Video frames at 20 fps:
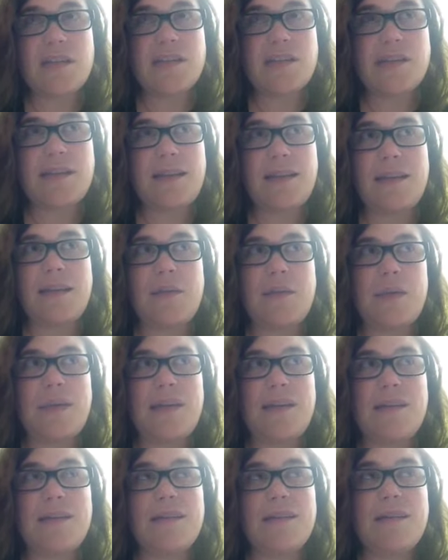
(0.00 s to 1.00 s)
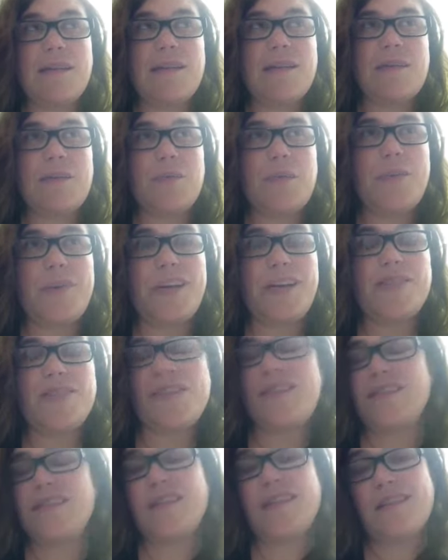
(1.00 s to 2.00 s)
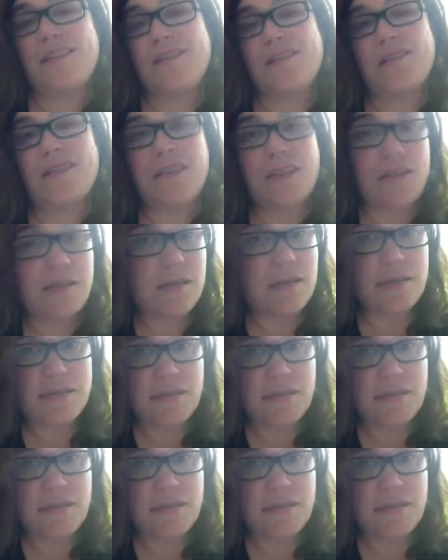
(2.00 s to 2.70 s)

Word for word: sadly, we we would actually sing little sing